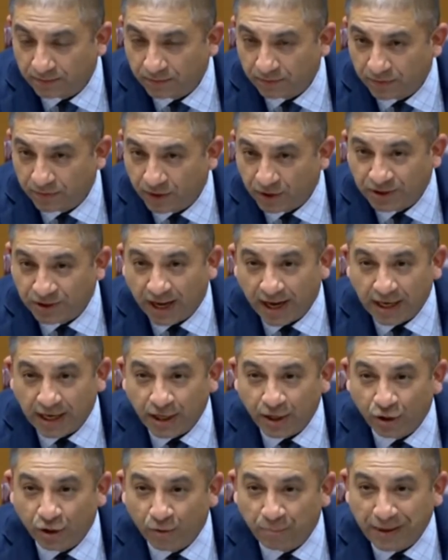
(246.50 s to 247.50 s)
There's not a
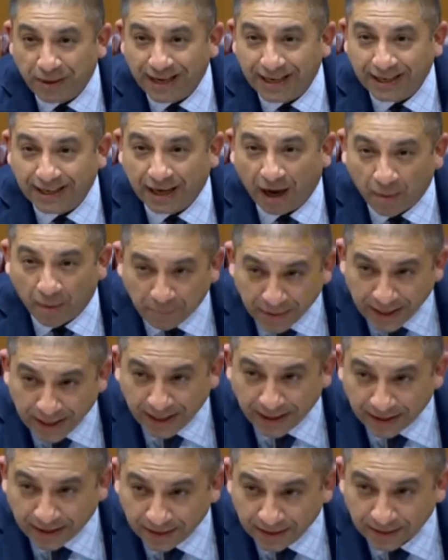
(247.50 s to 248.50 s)
European
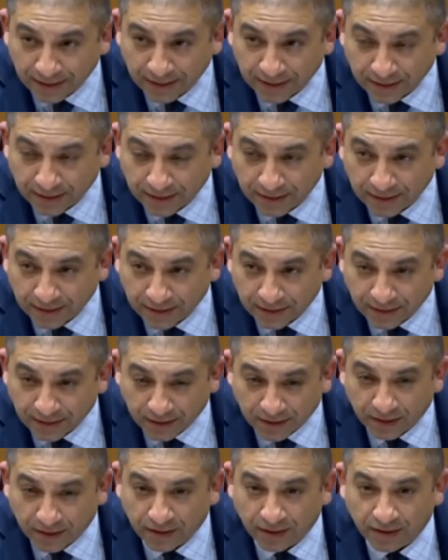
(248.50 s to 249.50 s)
company,
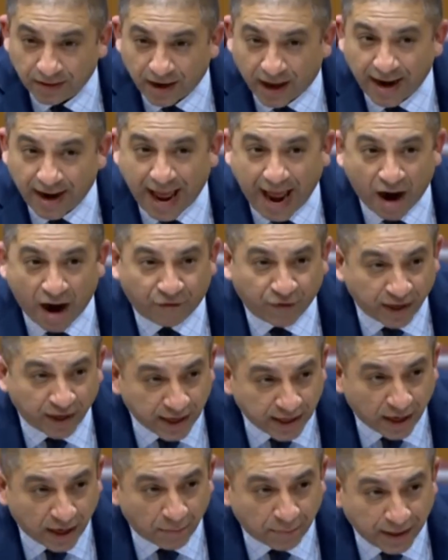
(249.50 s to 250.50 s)
not an
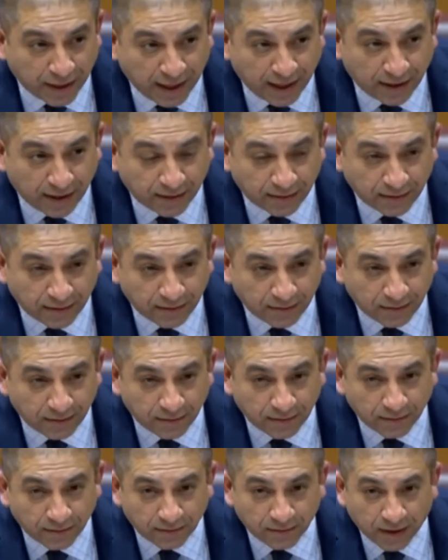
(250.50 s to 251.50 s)
African company,
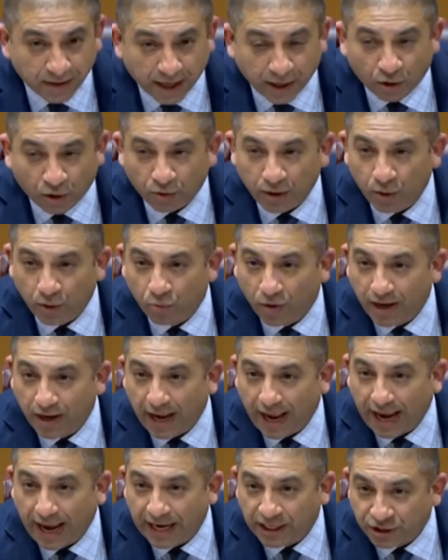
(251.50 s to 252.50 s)
and only one
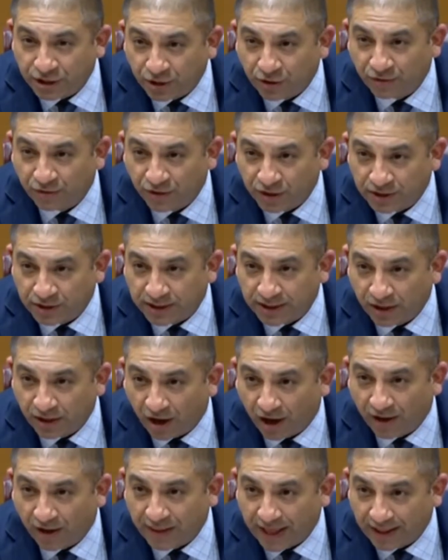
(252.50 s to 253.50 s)
Asian university
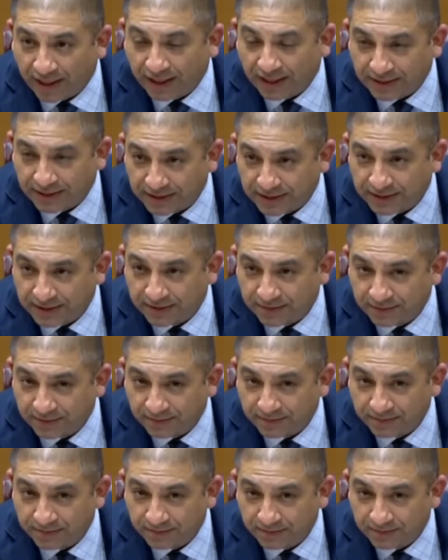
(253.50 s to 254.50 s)
on that list.
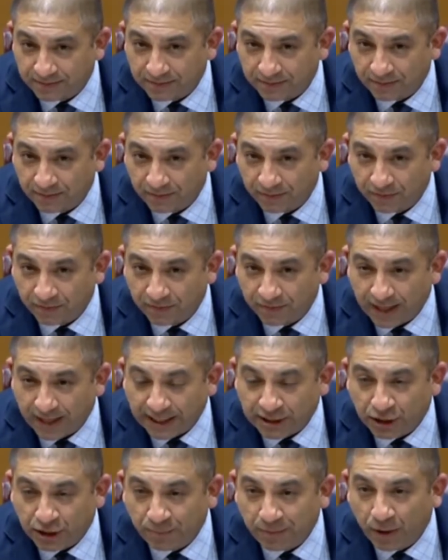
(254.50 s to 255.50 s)

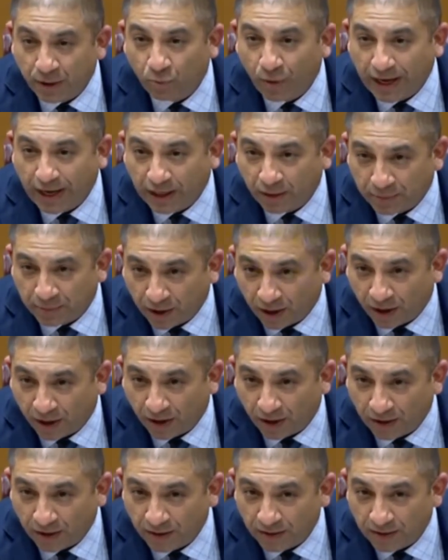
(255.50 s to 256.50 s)
That should be a wake-up
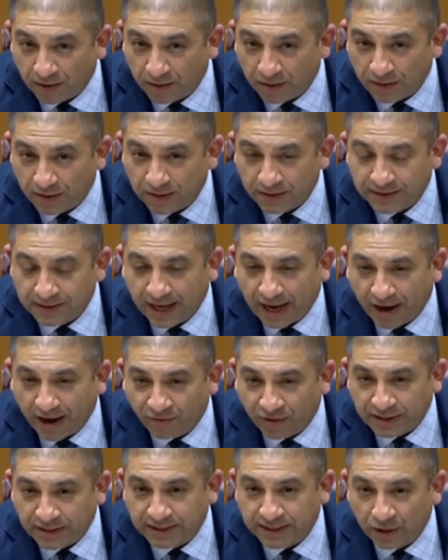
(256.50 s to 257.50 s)
call to
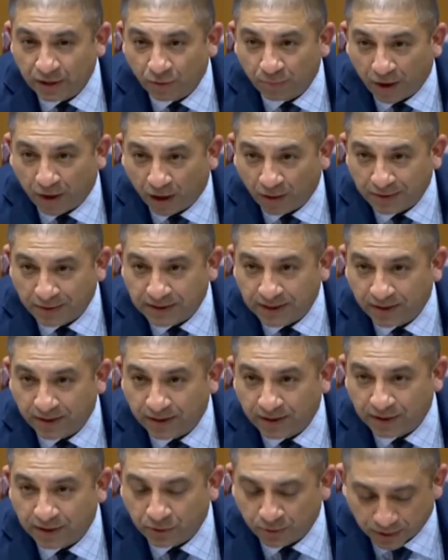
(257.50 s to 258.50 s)
every single parliamentarian
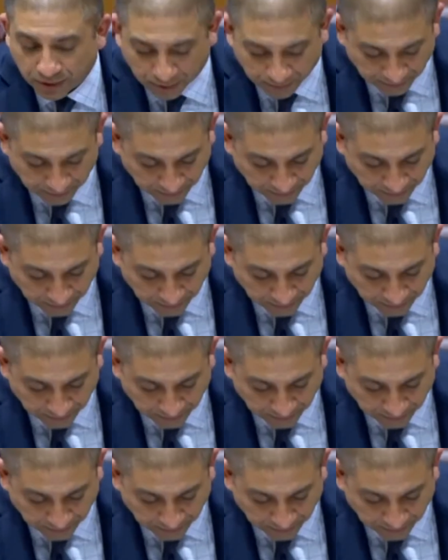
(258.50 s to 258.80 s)
in this room.